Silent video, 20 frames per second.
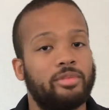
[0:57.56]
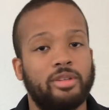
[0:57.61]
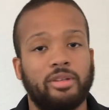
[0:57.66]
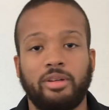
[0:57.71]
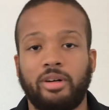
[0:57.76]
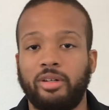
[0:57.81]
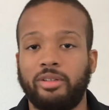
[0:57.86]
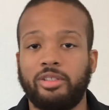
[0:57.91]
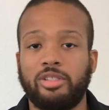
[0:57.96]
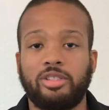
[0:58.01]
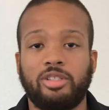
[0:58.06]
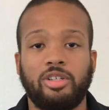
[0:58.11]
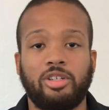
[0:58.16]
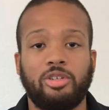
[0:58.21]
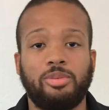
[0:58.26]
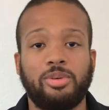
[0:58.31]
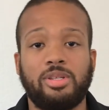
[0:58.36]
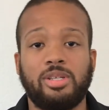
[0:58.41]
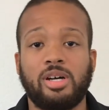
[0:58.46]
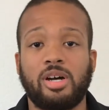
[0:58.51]
On this
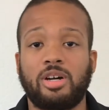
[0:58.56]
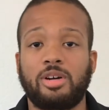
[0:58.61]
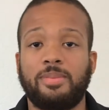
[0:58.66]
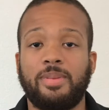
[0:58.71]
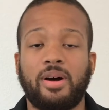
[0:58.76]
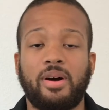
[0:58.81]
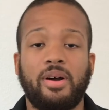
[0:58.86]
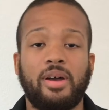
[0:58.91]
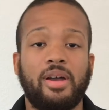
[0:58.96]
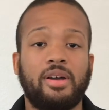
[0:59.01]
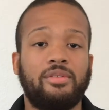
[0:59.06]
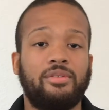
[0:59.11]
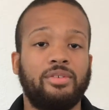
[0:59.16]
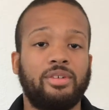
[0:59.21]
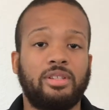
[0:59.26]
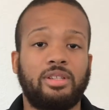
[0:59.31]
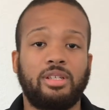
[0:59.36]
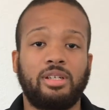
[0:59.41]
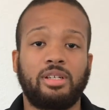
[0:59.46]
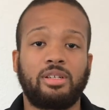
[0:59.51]
channel, we talk about
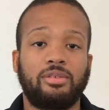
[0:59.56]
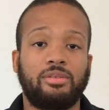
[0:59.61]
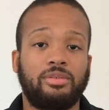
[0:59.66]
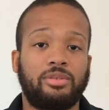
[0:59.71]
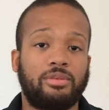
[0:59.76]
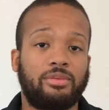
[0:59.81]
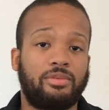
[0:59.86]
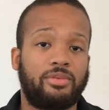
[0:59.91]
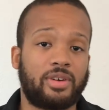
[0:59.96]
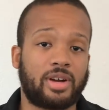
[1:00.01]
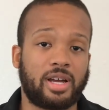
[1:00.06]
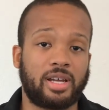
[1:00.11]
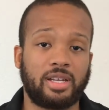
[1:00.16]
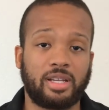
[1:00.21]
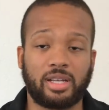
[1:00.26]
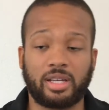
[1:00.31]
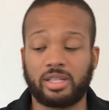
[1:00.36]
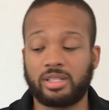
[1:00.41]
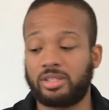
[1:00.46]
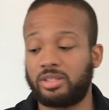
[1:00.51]
everything from
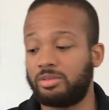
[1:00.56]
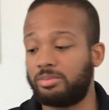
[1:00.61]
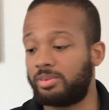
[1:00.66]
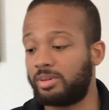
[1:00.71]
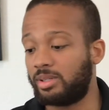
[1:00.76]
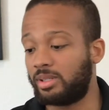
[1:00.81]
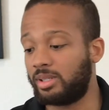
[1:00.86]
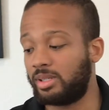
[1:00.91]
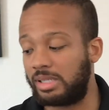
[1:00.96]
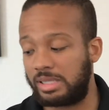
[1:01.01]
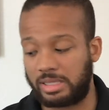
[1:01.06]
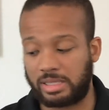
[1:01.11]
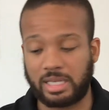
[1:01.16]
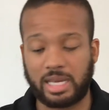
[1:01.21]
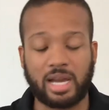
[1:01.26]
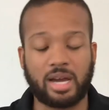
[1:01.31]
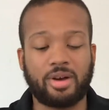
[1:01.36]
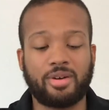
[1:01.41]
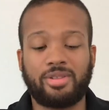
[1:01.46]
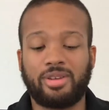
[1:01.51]
finance to police to
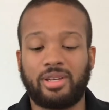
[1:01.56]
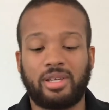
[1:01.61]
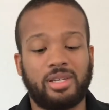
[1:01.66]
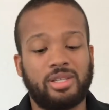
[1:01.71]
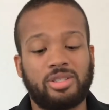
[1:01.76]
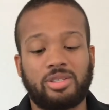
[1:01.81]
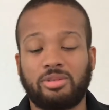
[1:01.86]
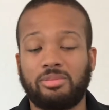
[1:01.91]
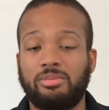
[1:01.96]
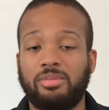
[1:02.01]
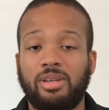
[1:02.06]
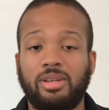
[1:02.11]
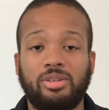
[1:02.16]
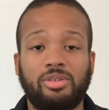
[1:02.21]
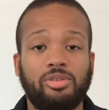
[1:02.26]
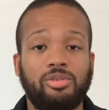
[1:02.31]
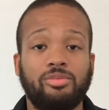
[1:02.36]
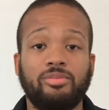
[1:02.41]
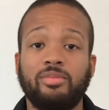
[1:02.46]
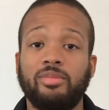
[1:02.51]
how they
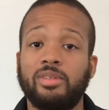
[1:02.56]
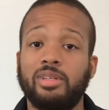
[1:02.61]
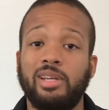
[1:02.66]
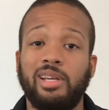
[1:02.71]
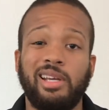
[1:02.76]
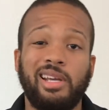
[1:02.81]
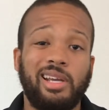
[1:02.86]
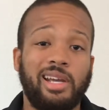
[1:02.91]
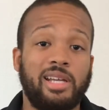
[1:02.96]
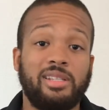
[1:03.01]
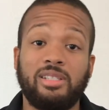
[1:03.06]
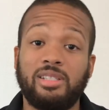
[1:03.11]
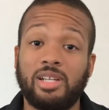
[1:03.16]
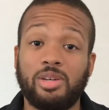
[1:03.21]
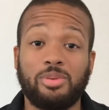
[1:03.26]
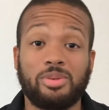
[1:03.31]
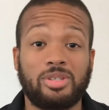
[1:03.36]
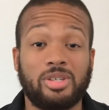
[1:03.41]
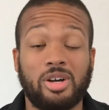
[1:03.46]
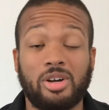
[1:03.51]
intermingle. And today
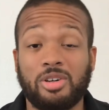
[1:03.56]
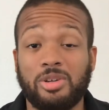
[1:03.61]
we're talking